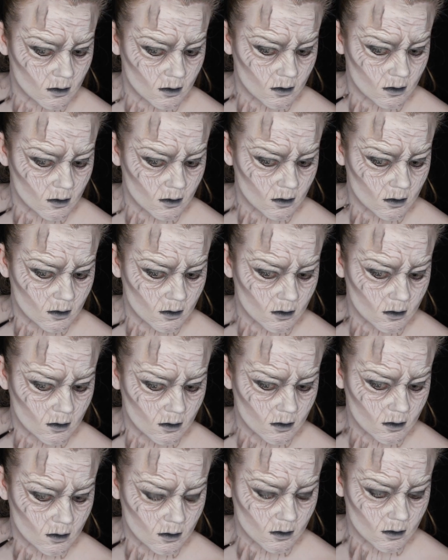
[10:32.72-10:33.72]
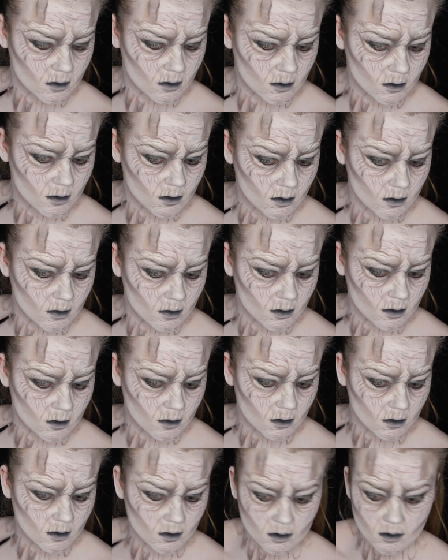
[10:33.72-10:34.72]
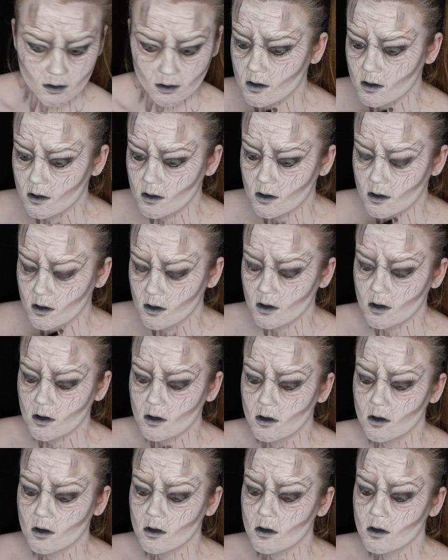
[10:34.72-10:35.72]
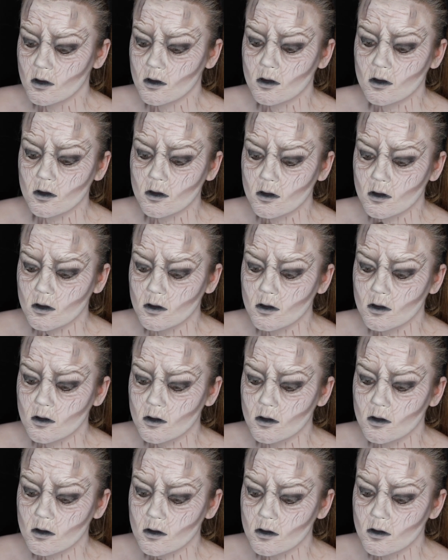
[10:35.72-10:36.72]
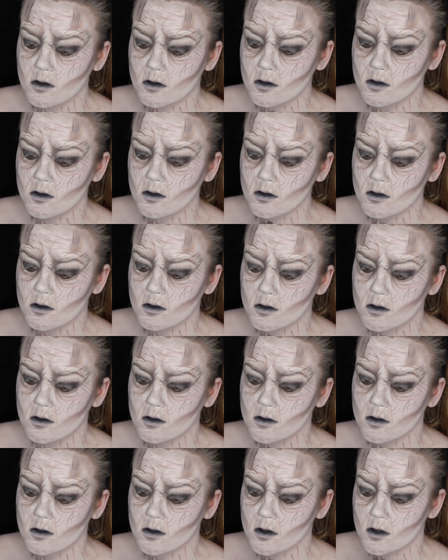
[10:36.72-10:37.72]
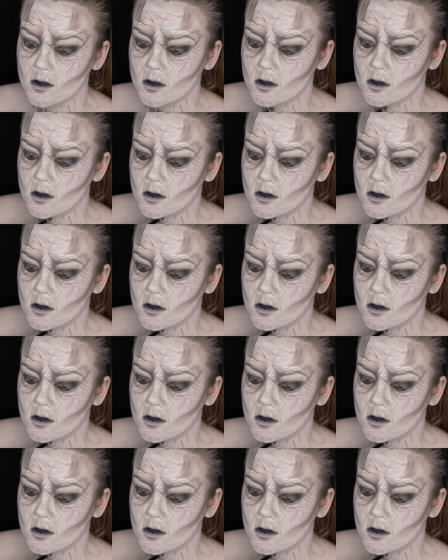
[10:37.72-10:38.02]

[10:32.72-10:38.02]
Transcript: being sure to keep the colour towards the base of the hollow and then smudging it out with my finger.